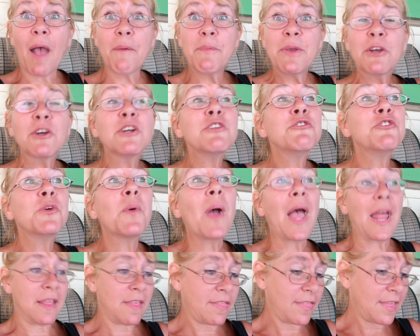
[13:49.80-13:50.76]
I, we couldn't do
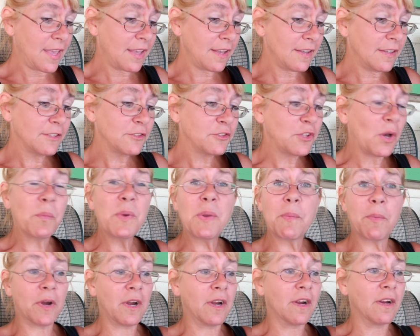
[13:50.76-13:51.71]
anything, so we
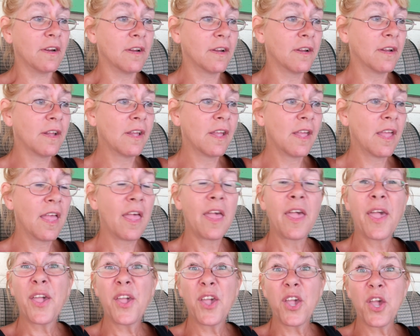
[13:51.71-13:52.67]
were
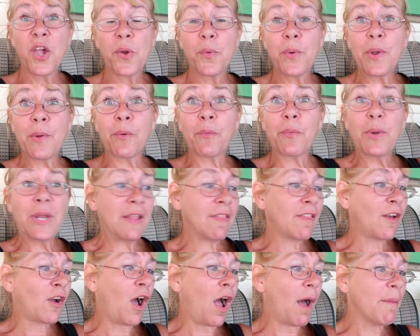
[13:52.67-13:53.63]
we were reading
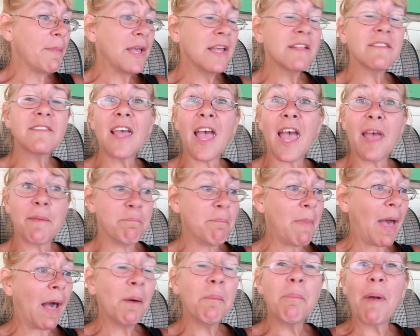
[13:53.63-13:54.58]
the comments, and
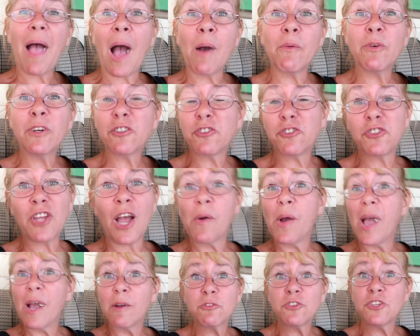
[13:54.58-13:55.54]
Mel Bowell
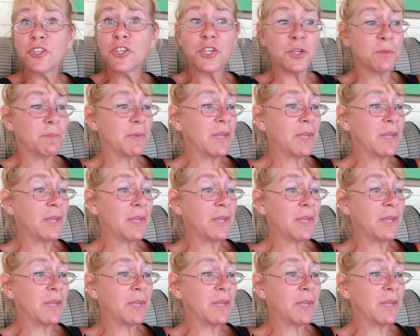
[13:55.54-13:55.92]
shout out to you